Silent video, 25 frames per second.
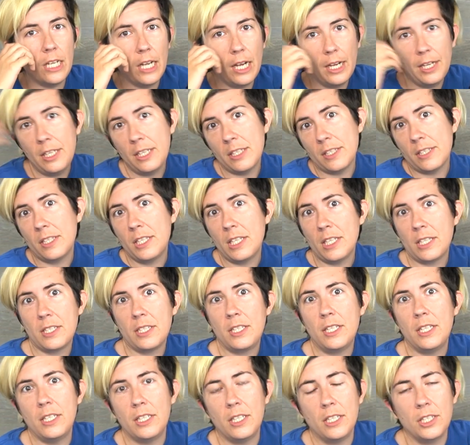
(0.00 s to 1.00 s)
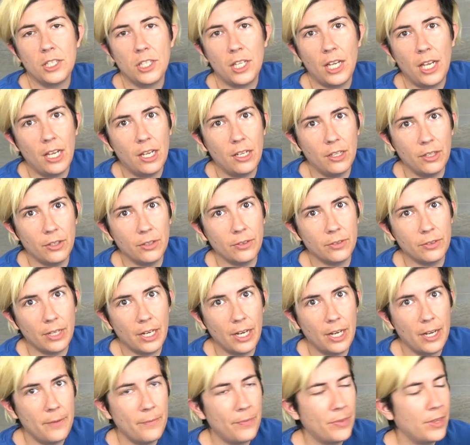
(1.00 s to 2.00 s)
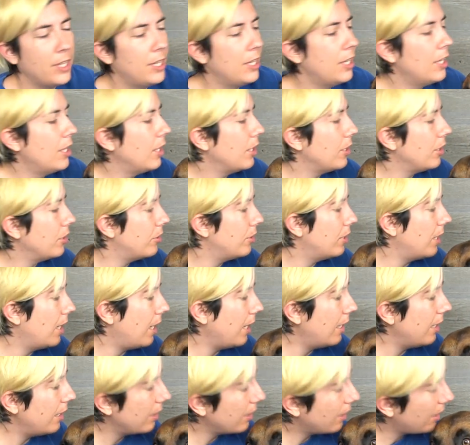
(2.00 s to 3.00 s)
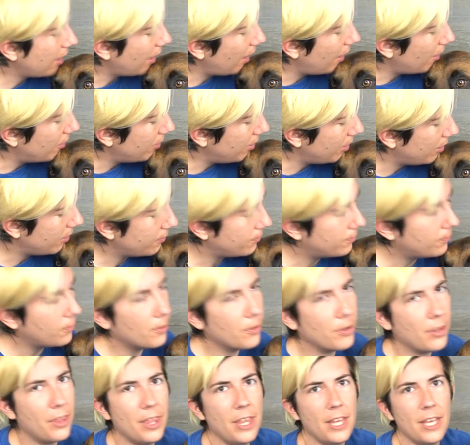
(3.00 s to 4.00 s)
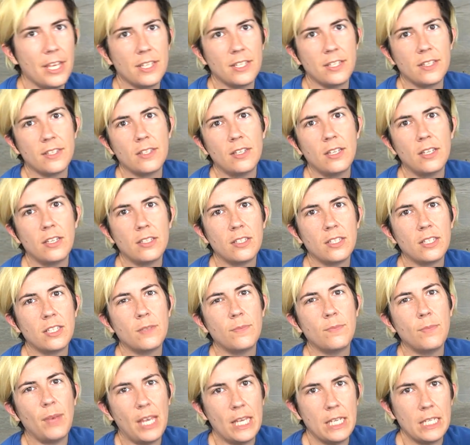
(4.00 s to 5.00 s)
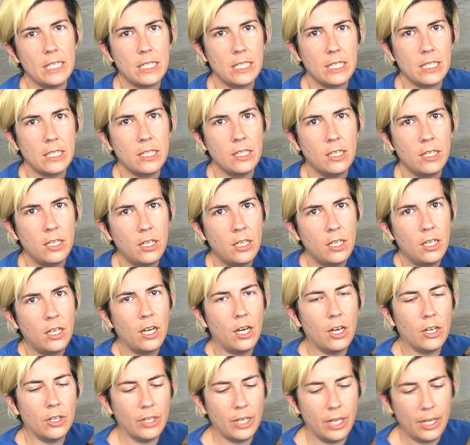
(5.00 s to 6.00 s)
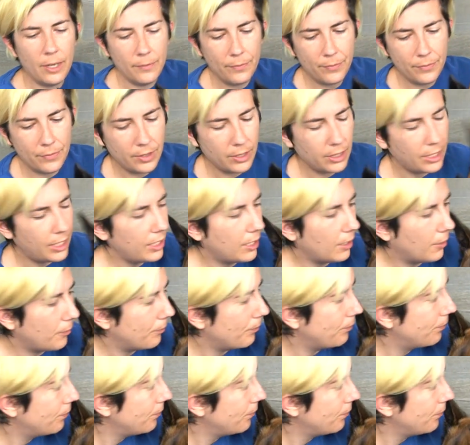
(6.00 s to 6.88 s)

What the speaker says: I need a 16-inch handle, right? You're not accounting for this space. All right, lay down.